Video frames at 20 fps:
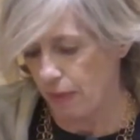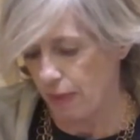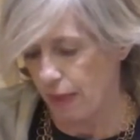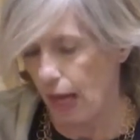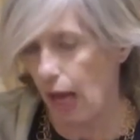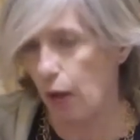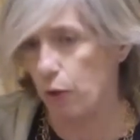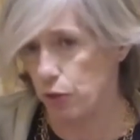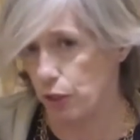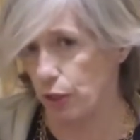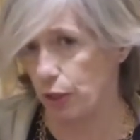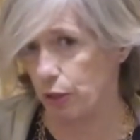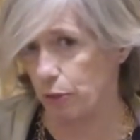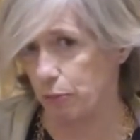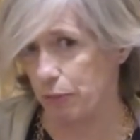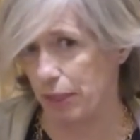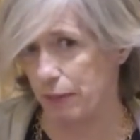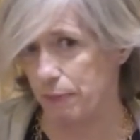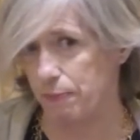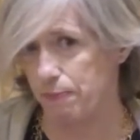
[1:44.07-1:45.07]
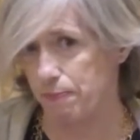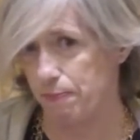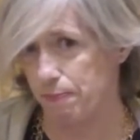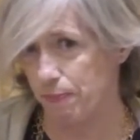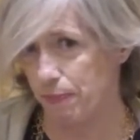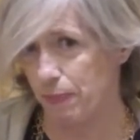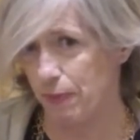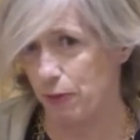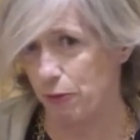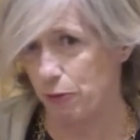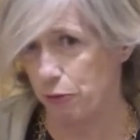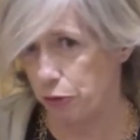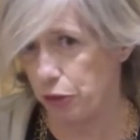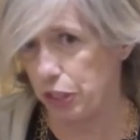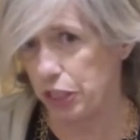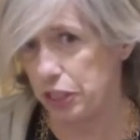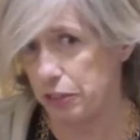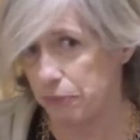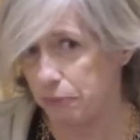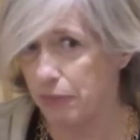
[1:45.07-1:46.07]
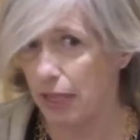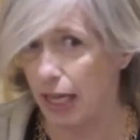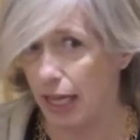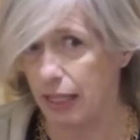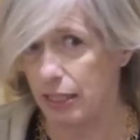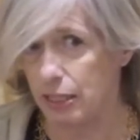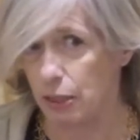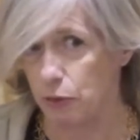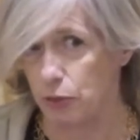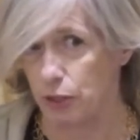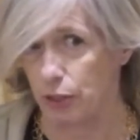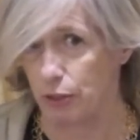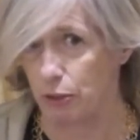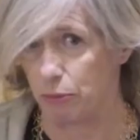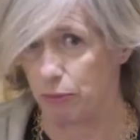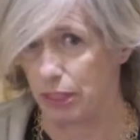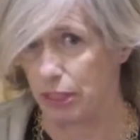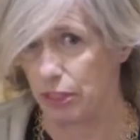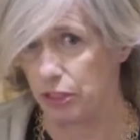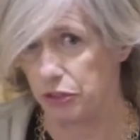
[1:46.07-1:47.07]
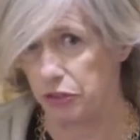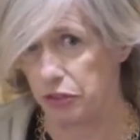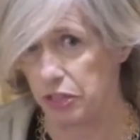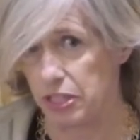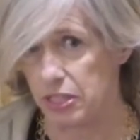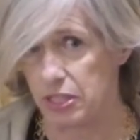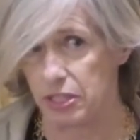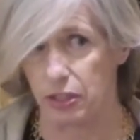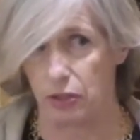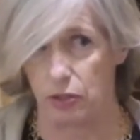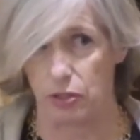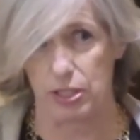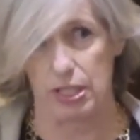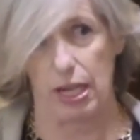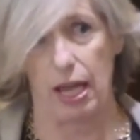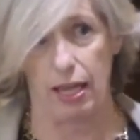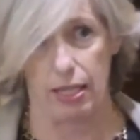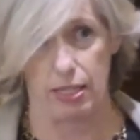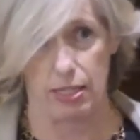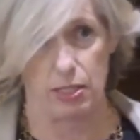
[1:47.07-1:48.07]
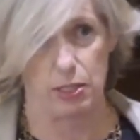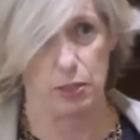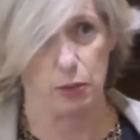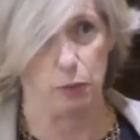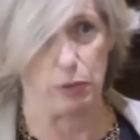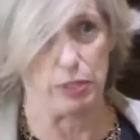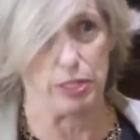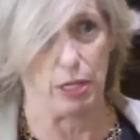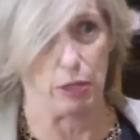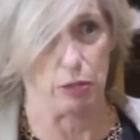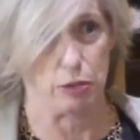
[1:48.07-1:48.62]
autonomy. Freedom and autonomy. There is no science without